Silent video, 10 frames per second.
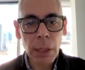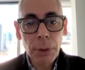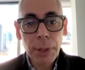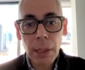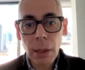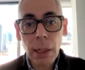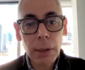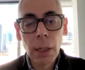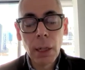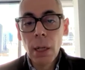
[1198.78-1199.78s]
looking at
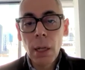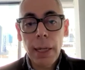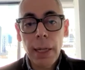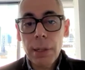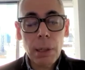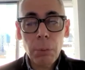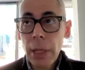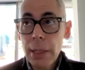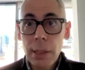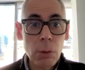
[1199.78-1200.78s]
that. And in some
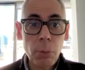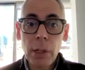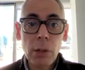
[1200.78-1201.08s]
cases, we go